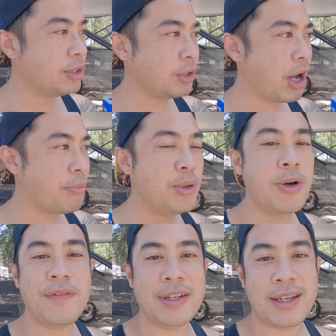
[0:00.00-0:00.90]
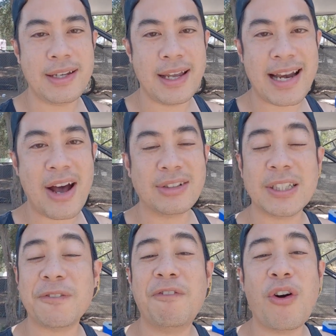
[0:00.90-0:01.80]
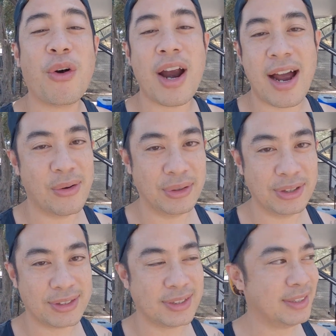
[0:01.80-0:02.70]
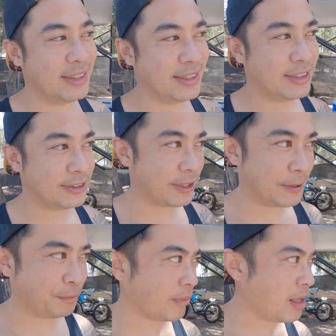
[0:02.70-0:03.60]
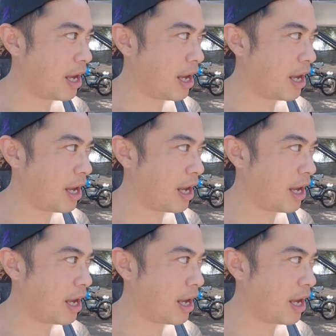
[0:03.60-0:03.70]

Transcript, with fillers: So I moved it, and now it says four hours. So